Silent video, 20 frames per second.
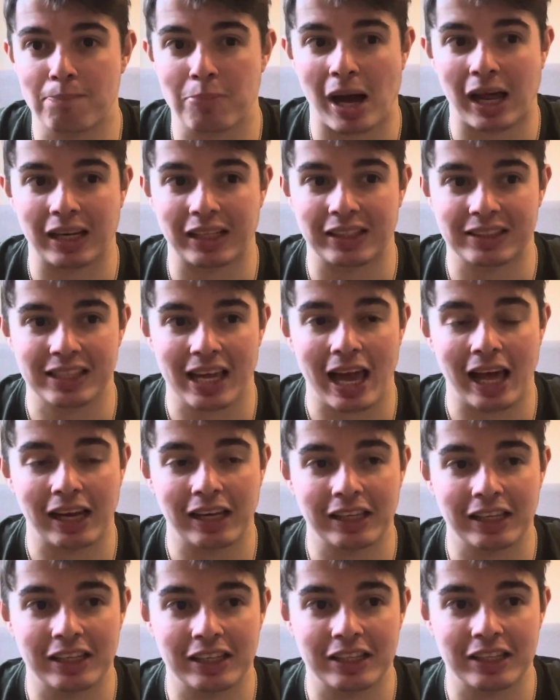
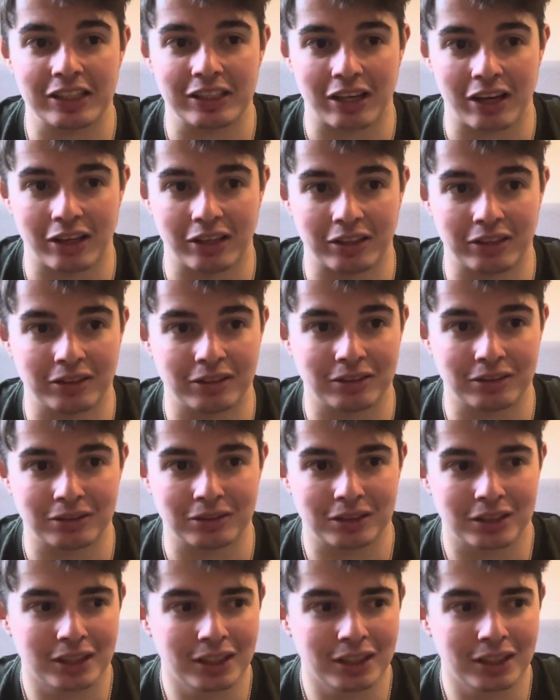Balotelli and